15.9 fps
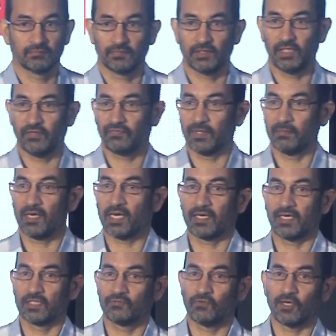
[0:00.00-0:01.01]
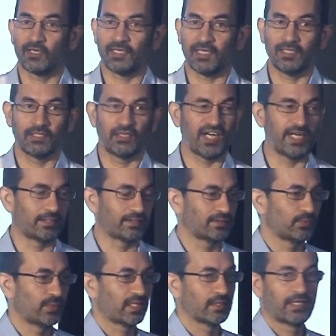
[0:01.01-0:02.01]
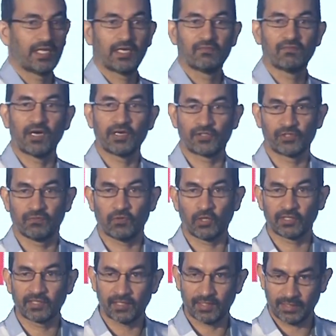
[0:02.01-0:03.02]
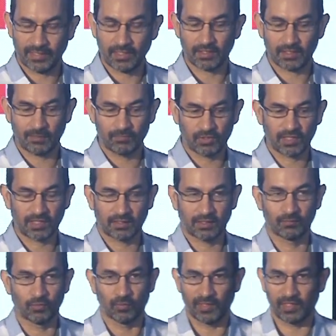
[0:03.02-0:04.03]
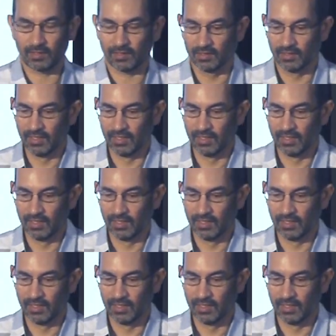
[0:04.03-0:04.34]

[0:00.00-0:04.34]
If the market is volatile, great. We can take advantage of volatility. I'll come to that in a moment.